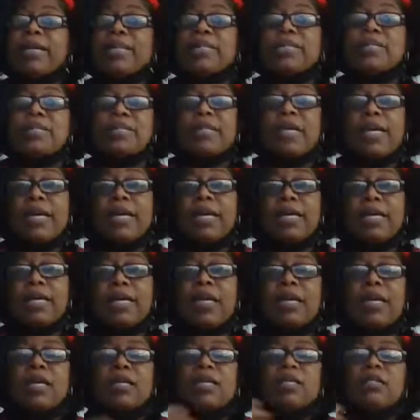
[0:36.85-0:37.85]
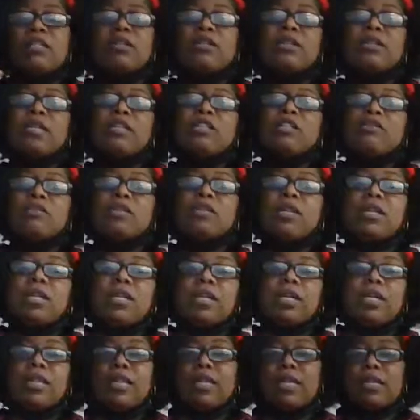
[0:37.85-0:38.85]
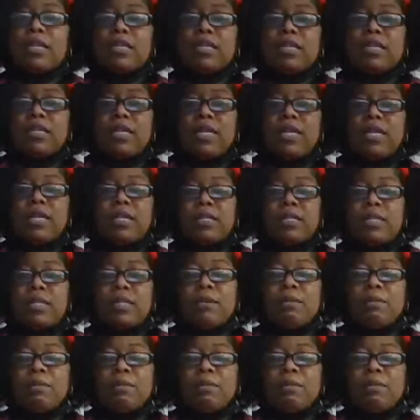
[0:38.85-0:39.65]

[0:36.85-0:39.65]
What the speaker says: and study so that you can get these things